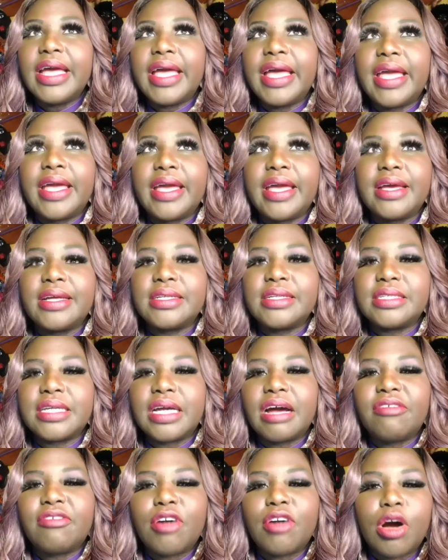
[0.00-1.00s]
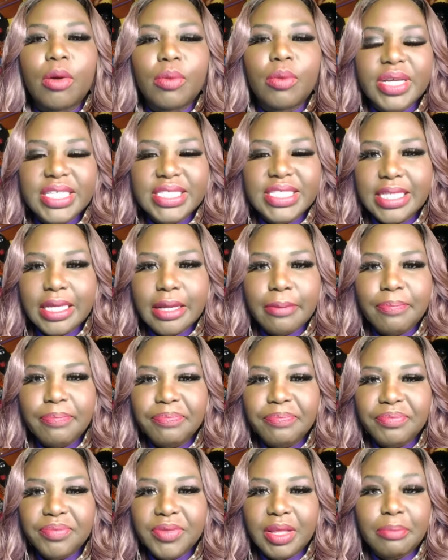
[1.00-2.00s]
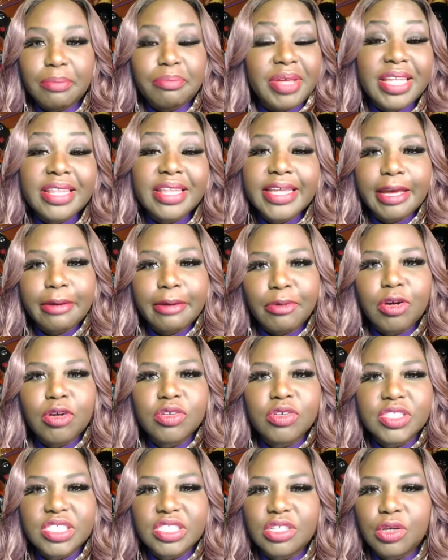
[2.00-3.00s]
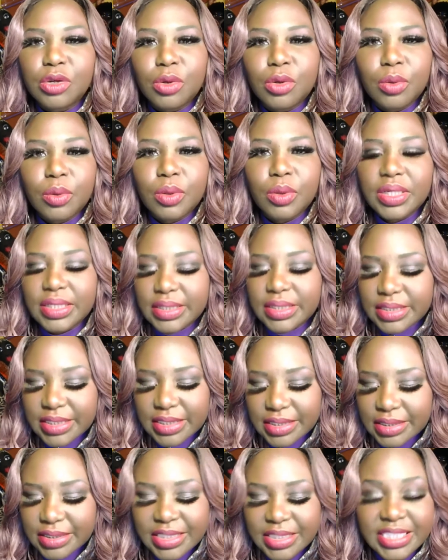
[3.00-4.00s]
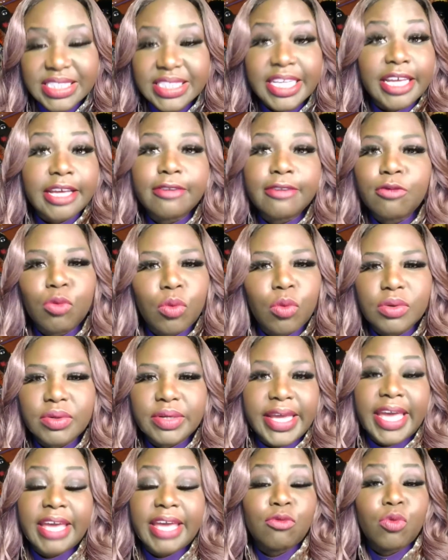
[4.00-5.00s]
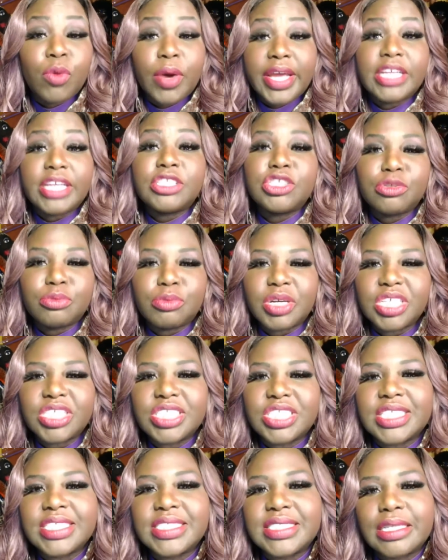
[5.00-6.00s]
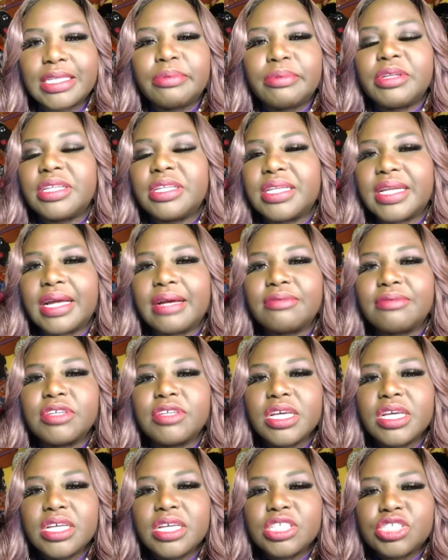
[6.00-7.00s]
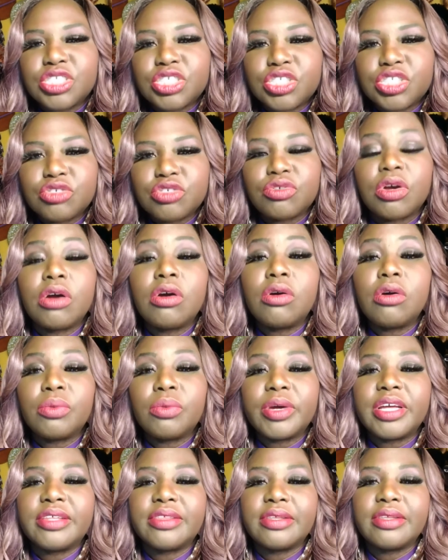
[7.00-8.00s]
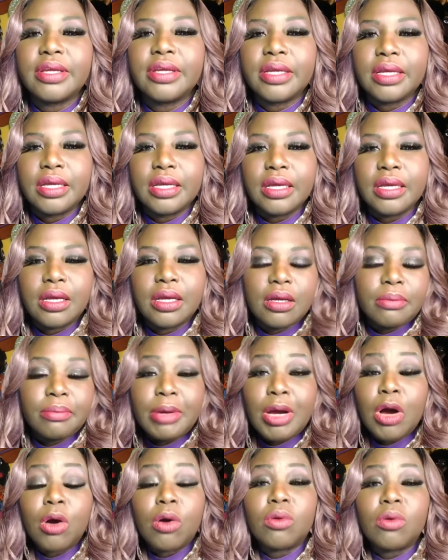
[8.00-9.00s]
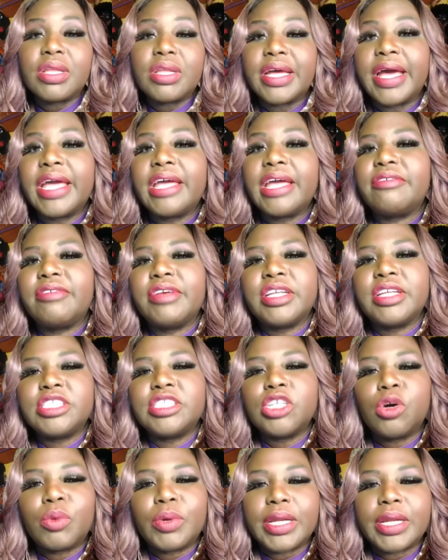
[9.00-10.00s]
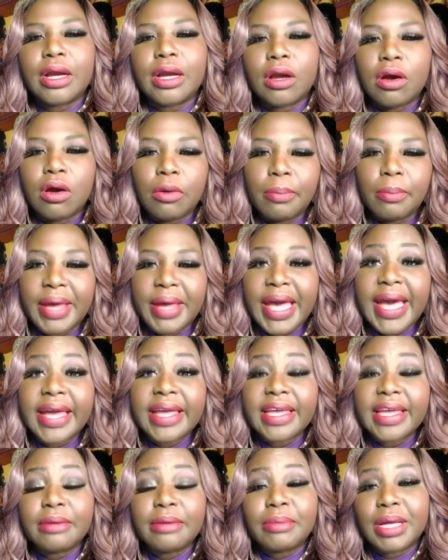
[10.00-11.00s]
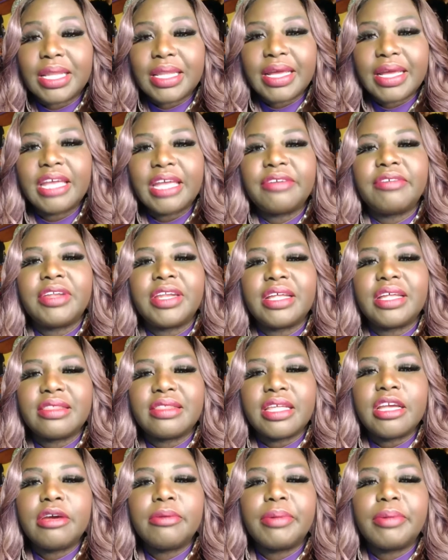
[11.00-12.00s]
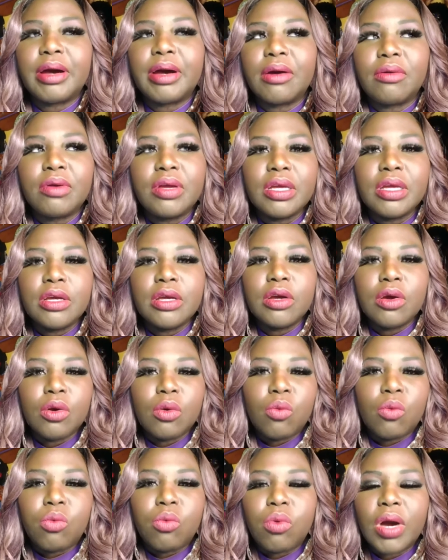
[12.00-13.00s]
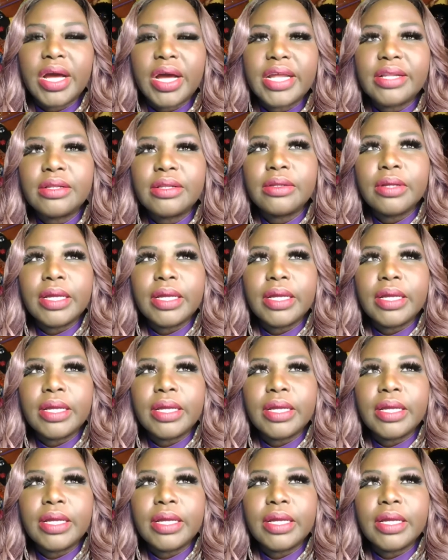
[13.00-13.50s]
And I've always been that person who eh, just give gave way too much, and it's something that I've struggled with my whole life. And so when I go back in my life and I think about what